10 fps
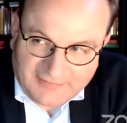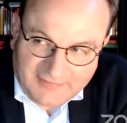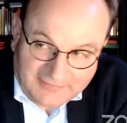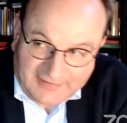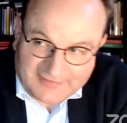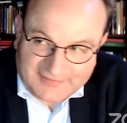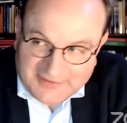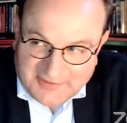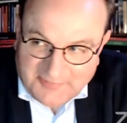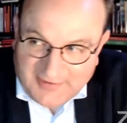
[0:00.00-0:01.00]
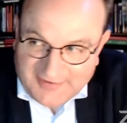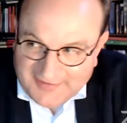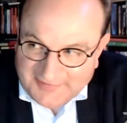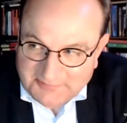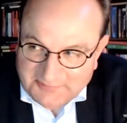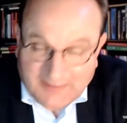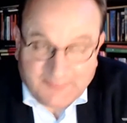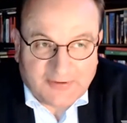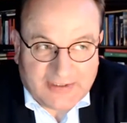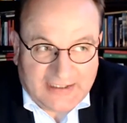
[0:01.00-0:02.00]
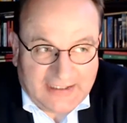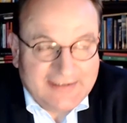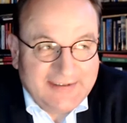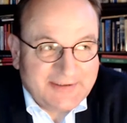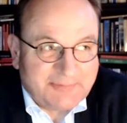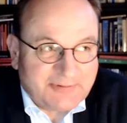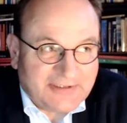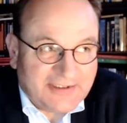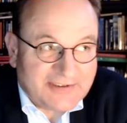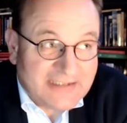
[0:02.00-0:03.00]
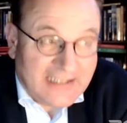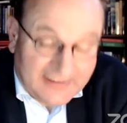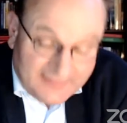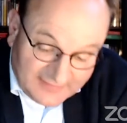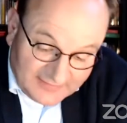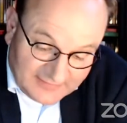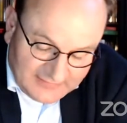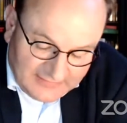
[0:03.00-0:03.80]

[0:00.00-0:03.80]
th- that's a very a very kind interpretation. I think,